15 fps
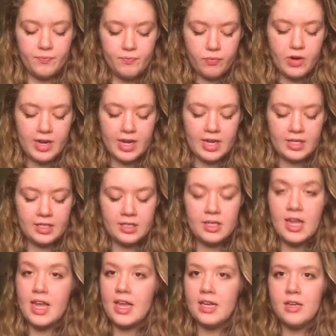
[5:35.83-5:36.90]
bringing
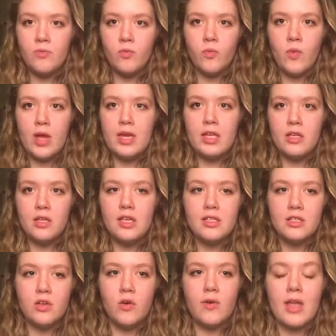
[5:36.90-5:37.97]
in and what is
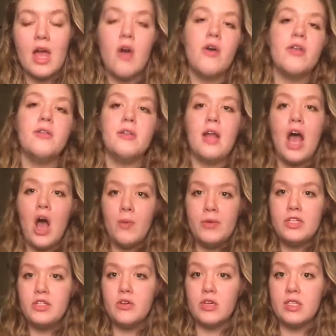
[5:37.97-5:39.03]
going out, and then how
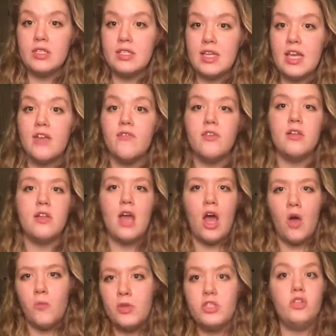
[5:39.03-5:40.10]
much you can save and
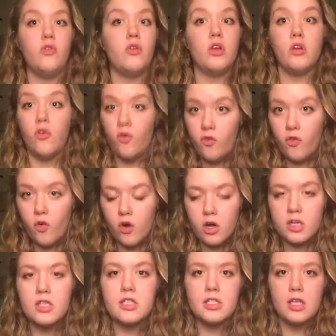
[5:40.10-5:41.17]
how much you can
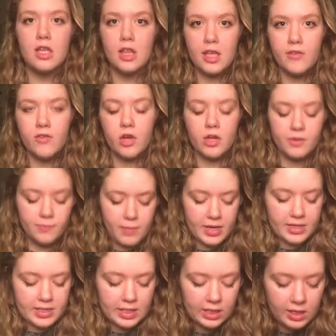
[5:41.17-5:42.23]
afford to live on,
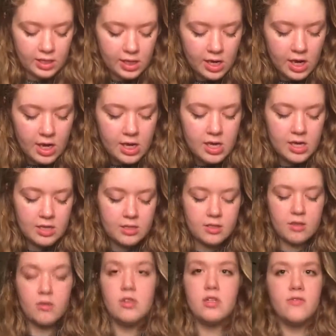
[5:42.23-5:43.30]
basically.
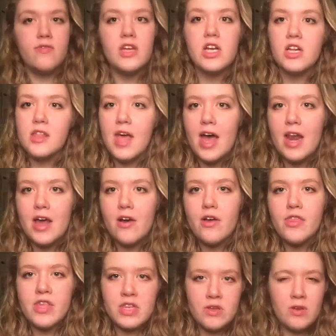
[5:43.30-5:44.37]
So just figure that out,
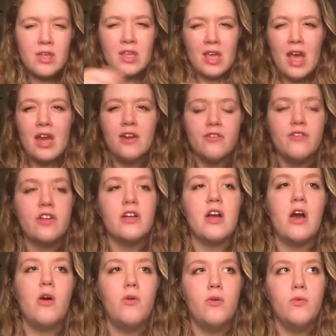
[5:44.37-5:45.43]
and then you can kind of figure
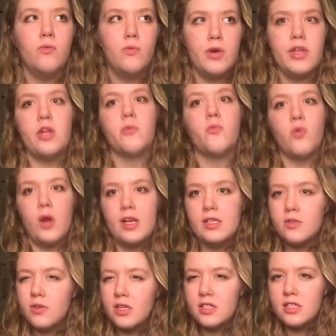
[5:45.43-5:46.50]
out what your
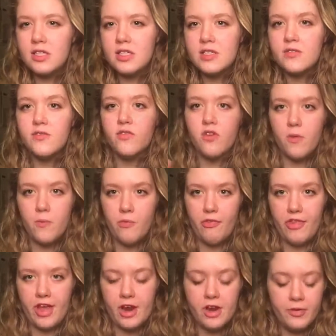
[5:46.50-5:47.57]
price range is from
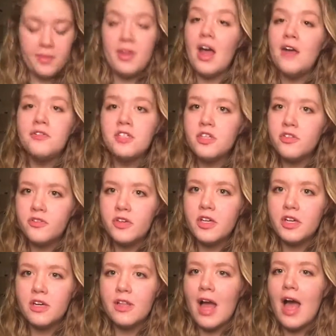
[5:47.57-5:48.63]
there. And then after you
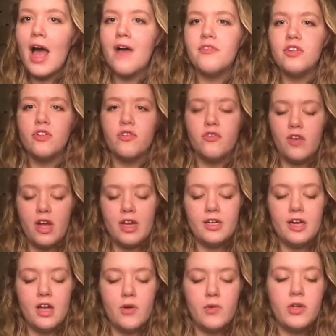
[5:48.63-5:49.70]
figure that, after you
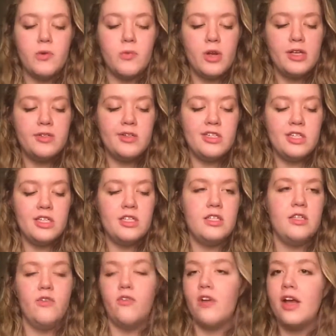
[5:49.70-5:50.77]
find out what your price range is
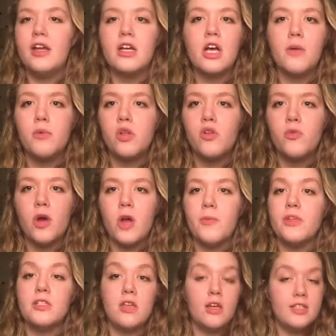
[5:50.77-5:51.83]
and you find a couple of
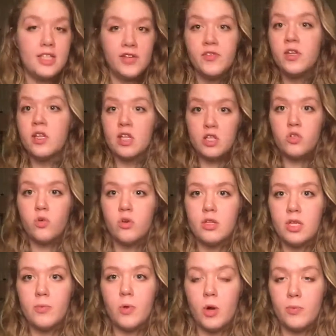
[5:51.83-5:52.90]
apartments, definitely tour
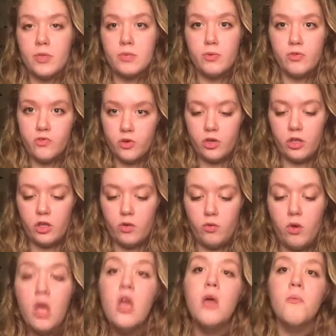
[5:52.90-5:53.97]
the apartments before
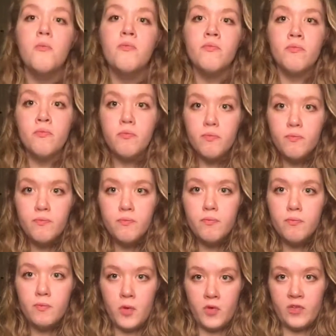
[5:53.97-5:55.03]
you
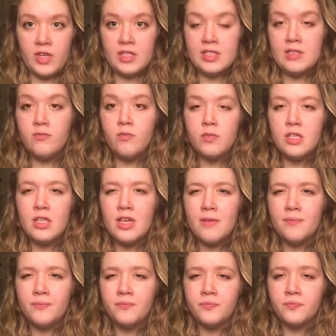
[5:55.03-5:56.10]
move in to
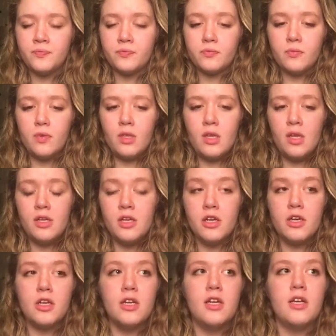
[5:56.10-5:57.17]
them.
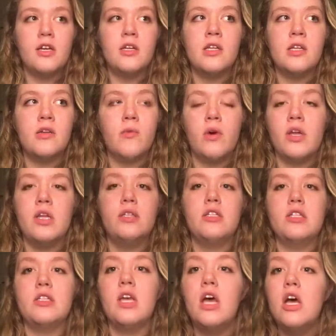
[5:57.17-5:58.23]
You're gonna want
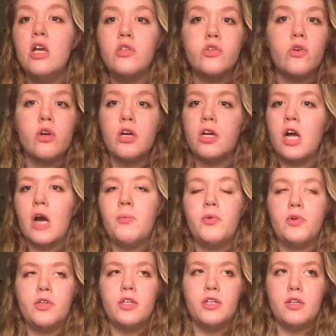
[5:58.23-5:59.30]
to just tour a
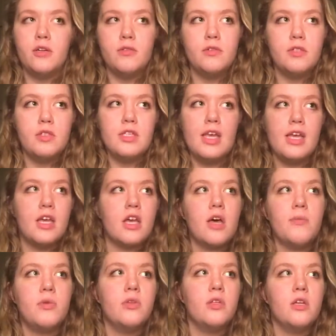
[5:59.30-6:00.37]
couple, you know, take a
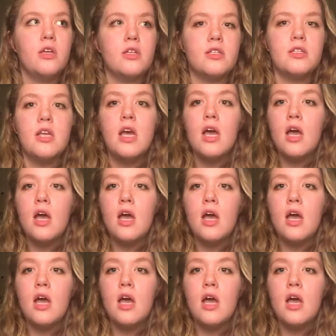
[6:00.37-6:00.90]
couple looks.